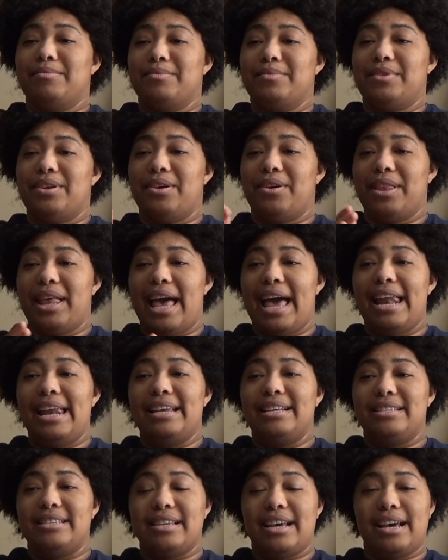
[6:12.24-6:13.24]
So that
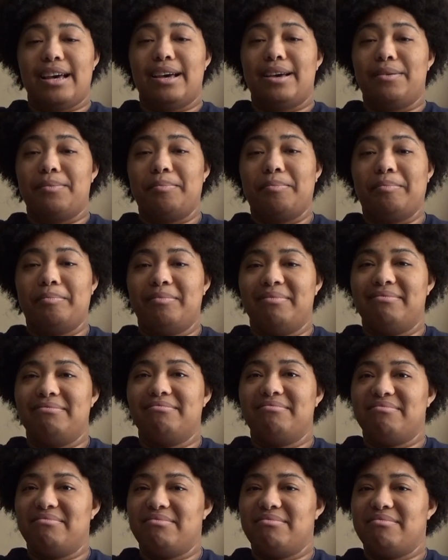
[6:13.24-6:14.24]
is a
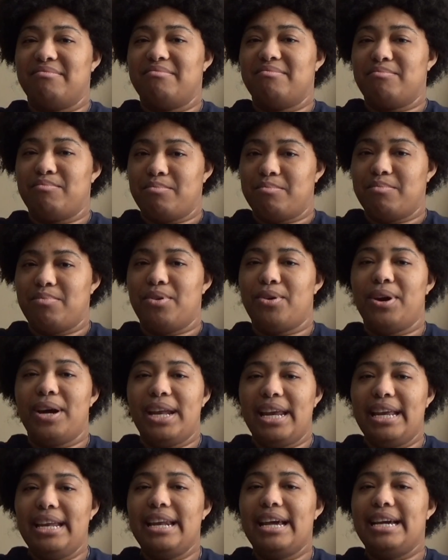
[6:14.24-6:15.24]

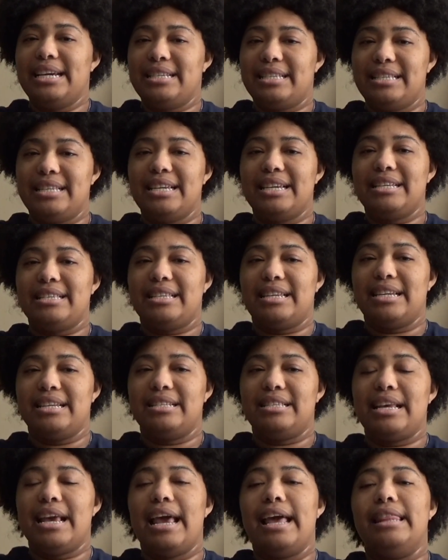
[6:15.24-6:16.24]
pretty nice
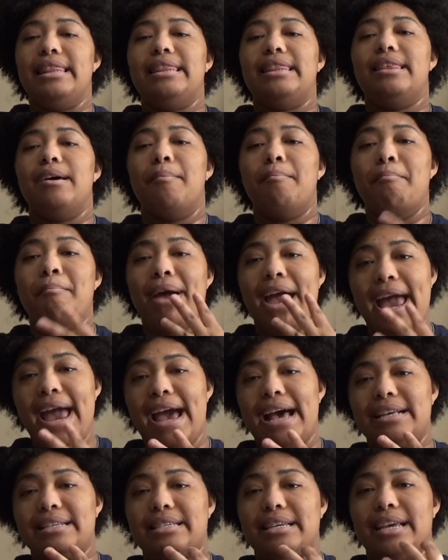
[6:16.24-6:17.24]
distance, and the
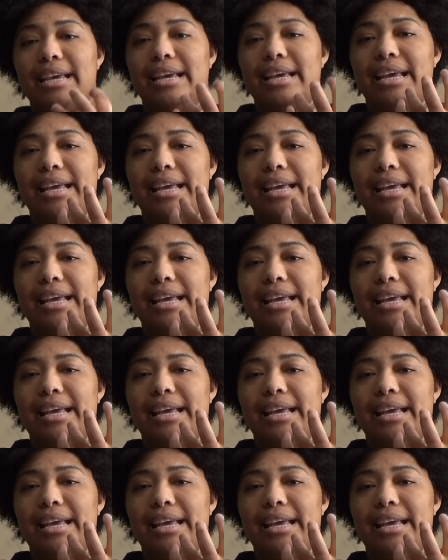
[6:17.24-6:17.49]
mask